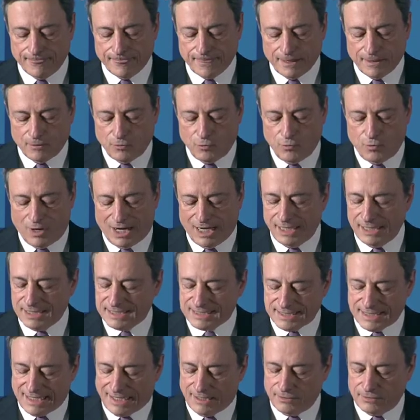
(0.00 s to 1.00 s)
while
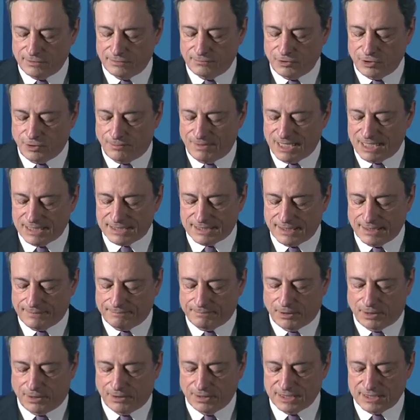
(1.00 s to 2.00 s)
sound
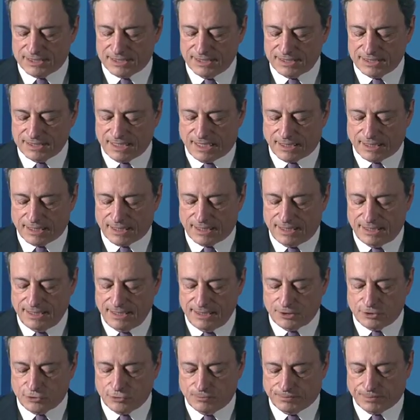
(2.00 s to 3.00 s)
domestic policies are
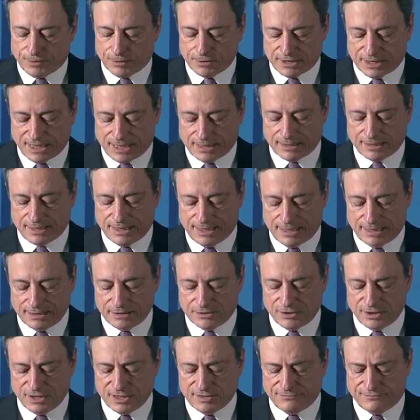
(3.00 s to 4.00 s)
key to protect
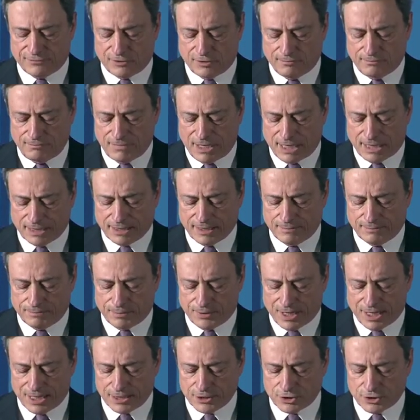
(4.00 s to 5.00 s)
countries from market
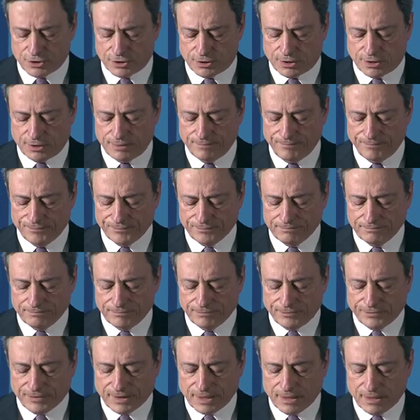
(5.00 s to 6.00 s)
pressure,
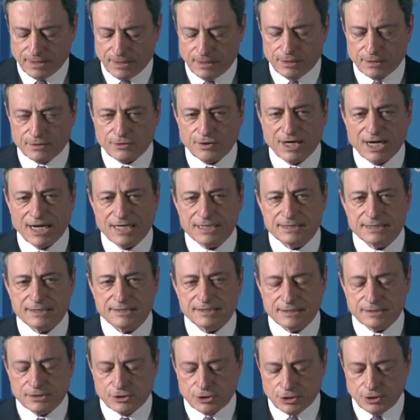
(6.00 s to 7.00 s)
the
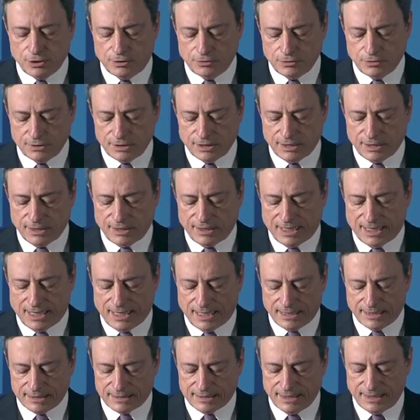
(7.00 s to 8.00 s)
crisis showed
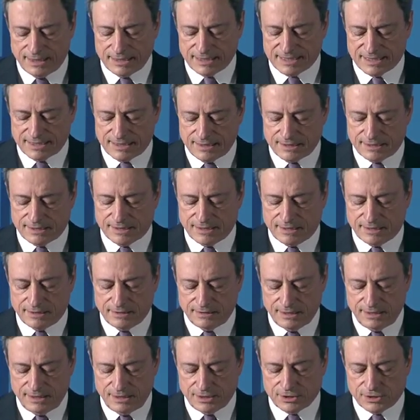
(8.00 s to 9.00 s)
that in certain
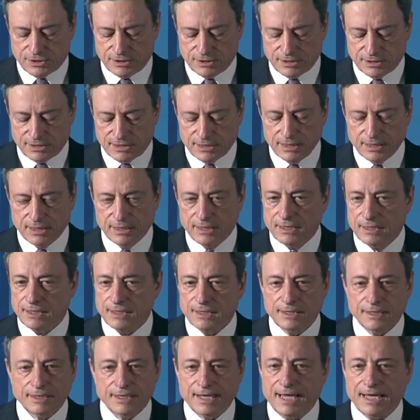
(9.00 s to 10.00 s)
conditions
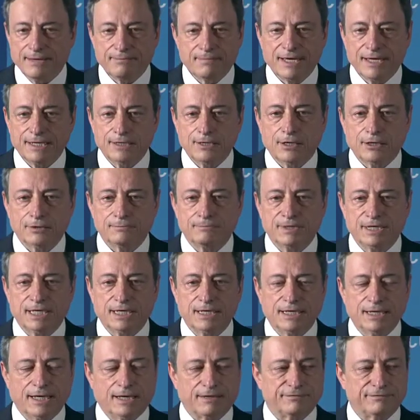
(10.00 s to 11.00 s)
they may not be
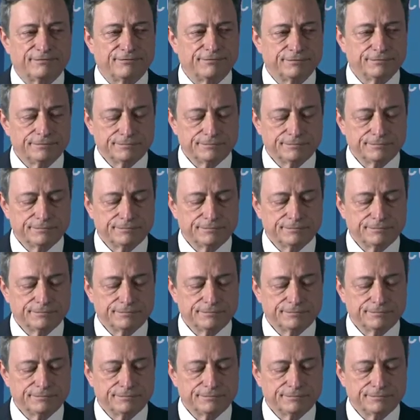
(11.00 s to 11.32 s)
enough.